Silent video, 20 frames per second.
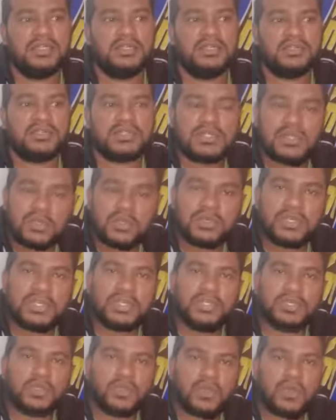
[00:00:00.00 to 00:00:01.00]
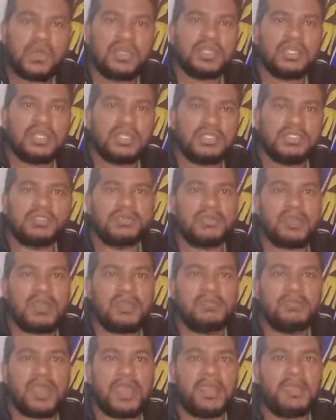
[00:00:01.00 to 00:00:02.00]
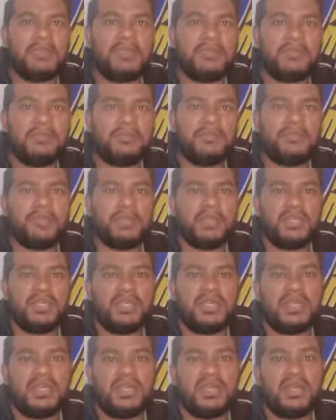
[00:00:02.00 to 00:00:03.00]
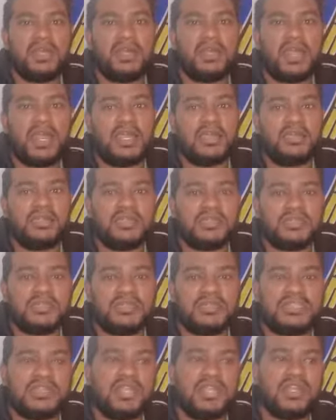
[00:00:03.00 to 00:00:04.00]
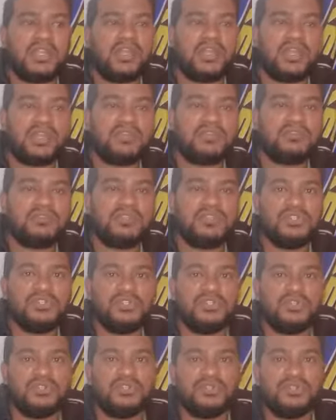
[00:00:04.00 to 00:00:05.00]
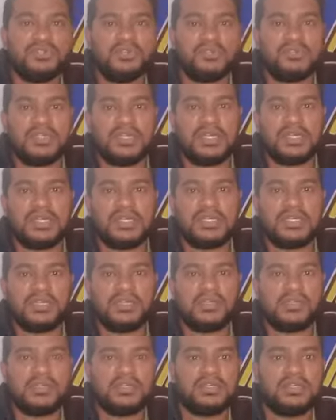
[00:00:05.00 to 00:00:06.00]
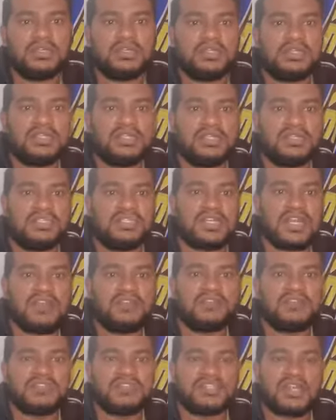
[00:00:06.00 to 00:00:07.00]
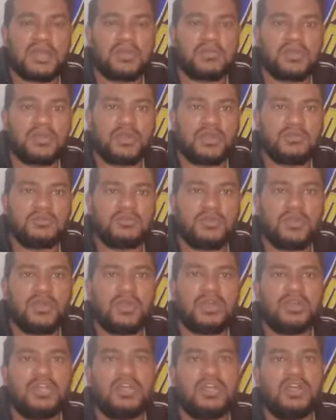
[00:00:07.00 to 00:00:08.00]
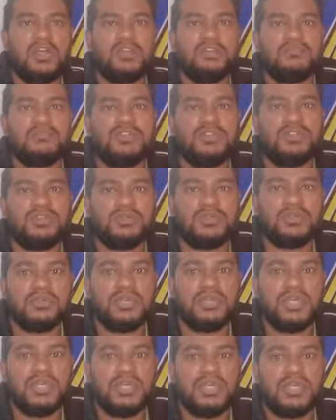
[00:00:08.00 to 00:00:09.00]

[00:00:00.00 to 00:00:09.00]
slowly clawing its way back. I do see a lot of new drivers coming on board, a lot of new